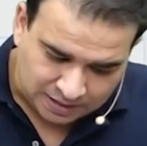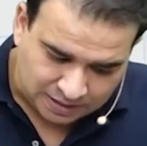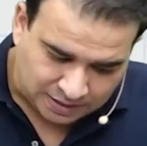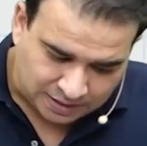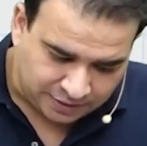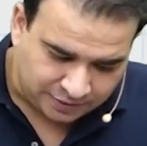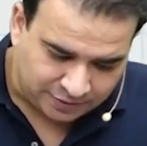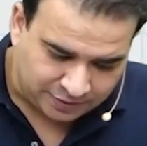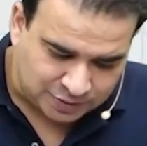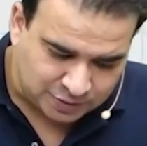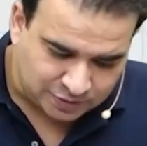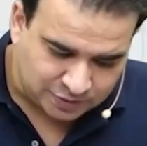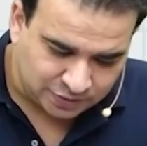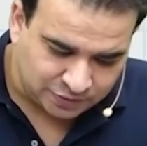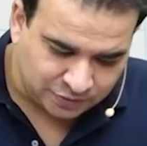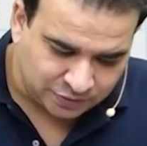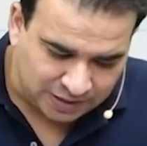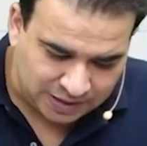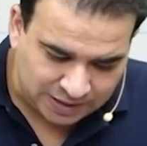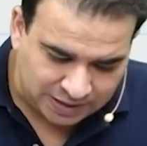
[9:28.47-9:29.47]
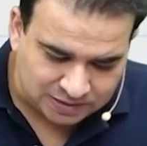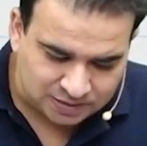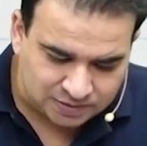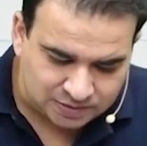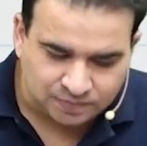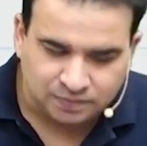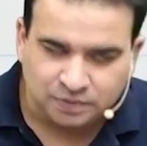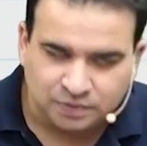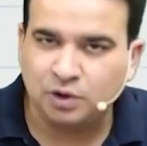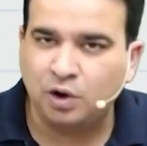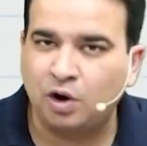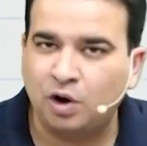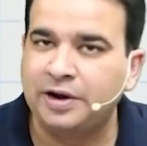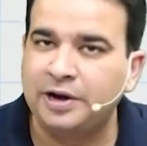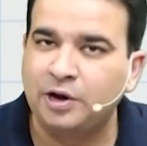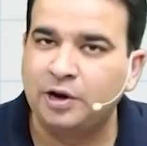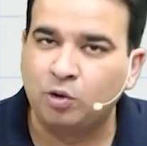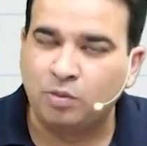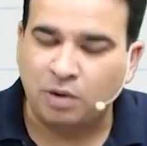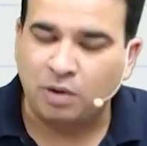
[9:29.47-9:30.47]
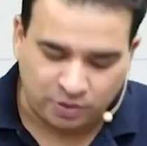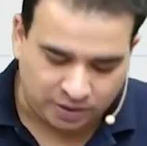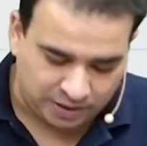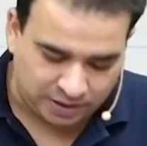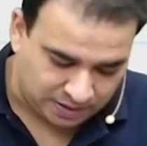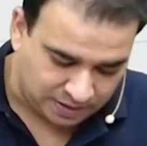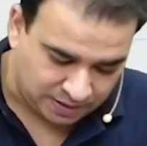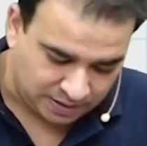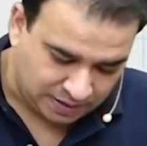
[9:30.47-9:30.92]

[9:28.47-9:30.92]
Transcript: Rest of the three layers, you already know about it.